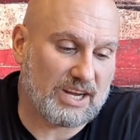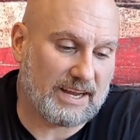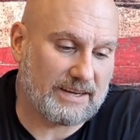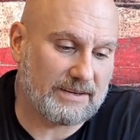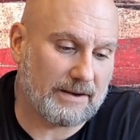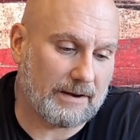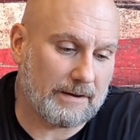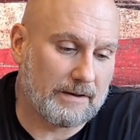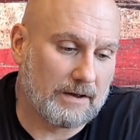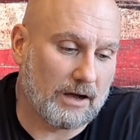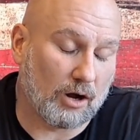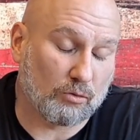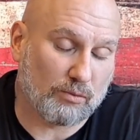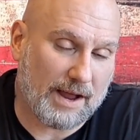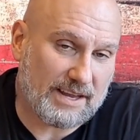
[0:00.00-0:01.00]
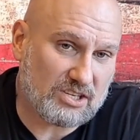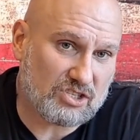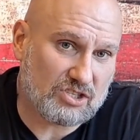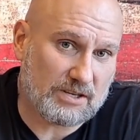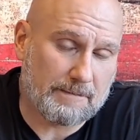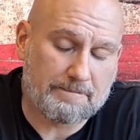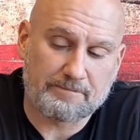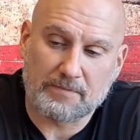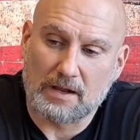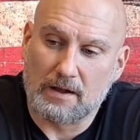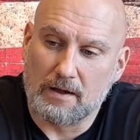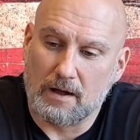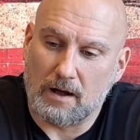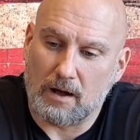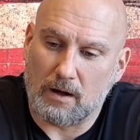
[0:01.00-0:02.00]
a rest
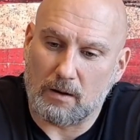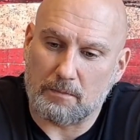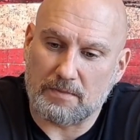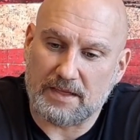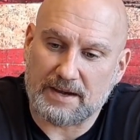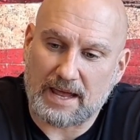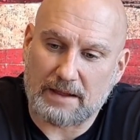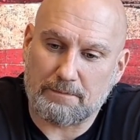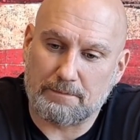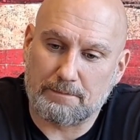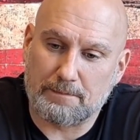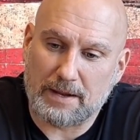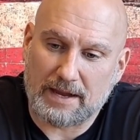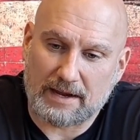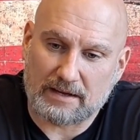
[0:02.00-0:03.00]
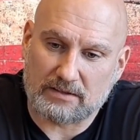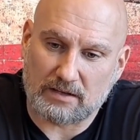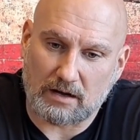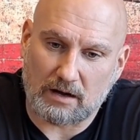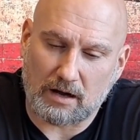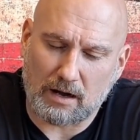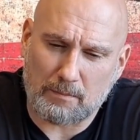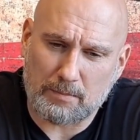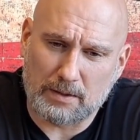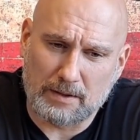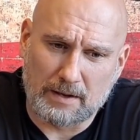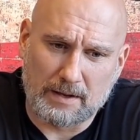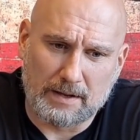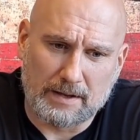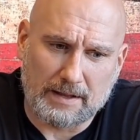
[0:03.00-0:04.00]
that I picked up.
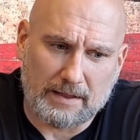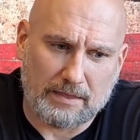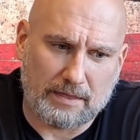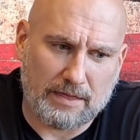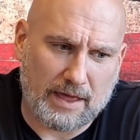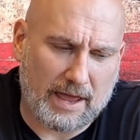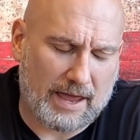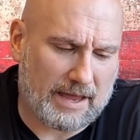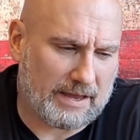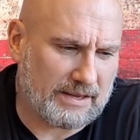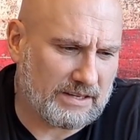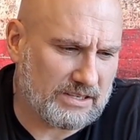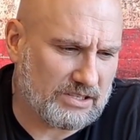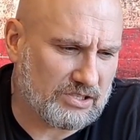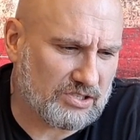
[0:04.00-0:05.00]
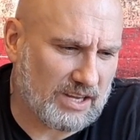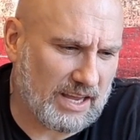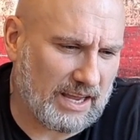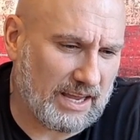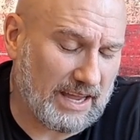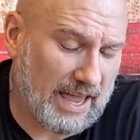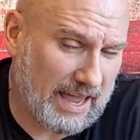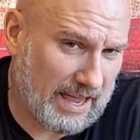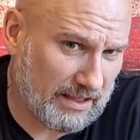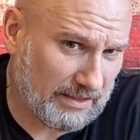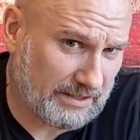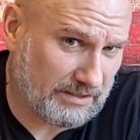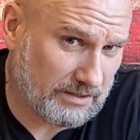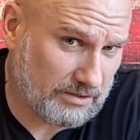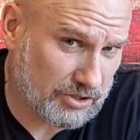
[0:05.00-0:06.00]
That is a
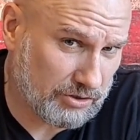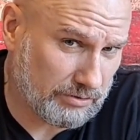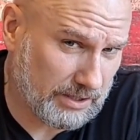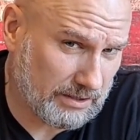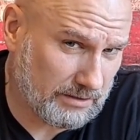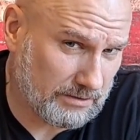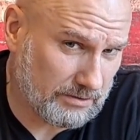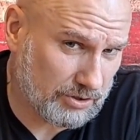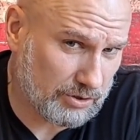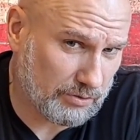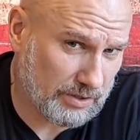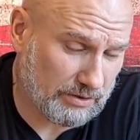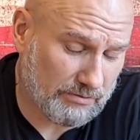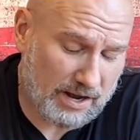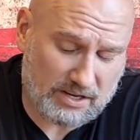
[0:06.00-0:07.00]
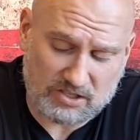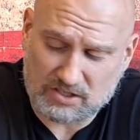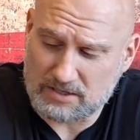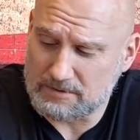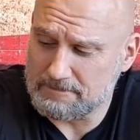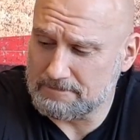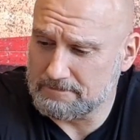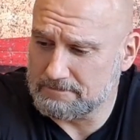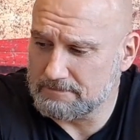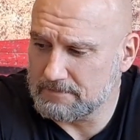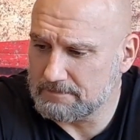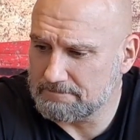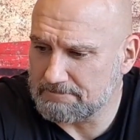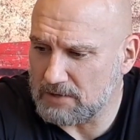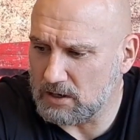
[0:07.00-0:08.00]
Allen shooting rest.
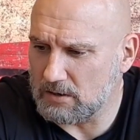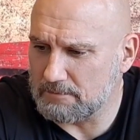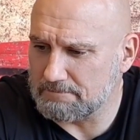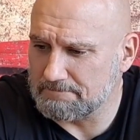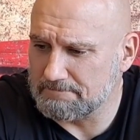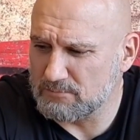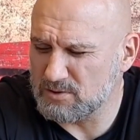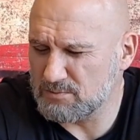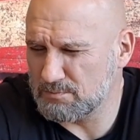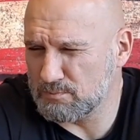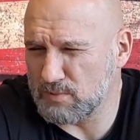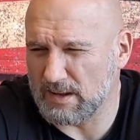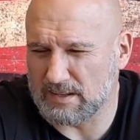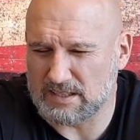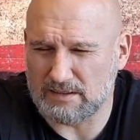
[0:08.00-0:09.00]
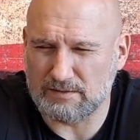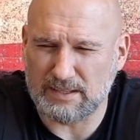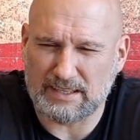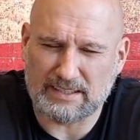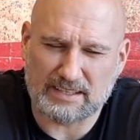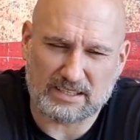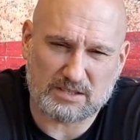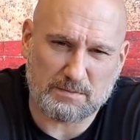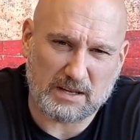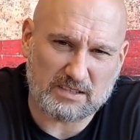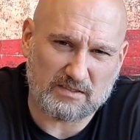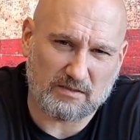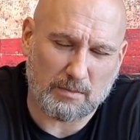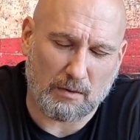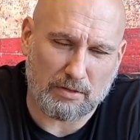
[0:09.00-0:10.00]
It was relatively
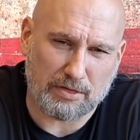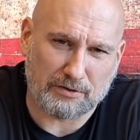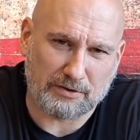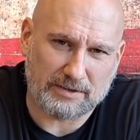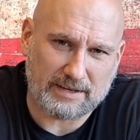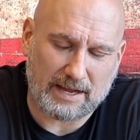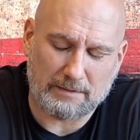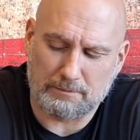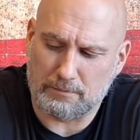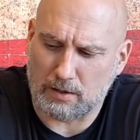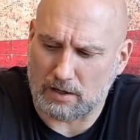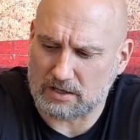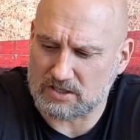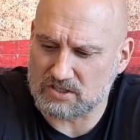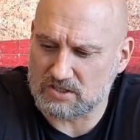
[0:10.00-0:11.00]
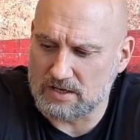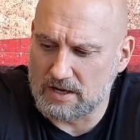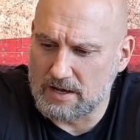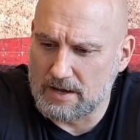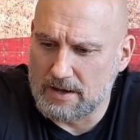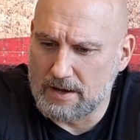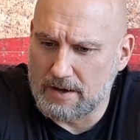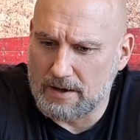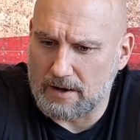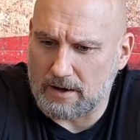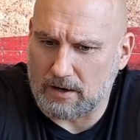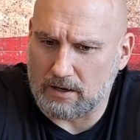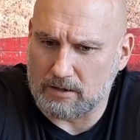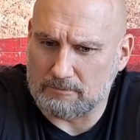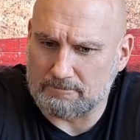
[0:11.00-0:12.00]
inexpensive, about 38 bucks.
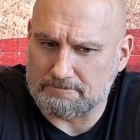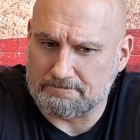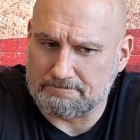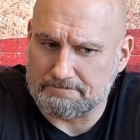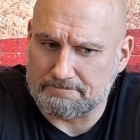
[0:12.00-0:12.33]
Um,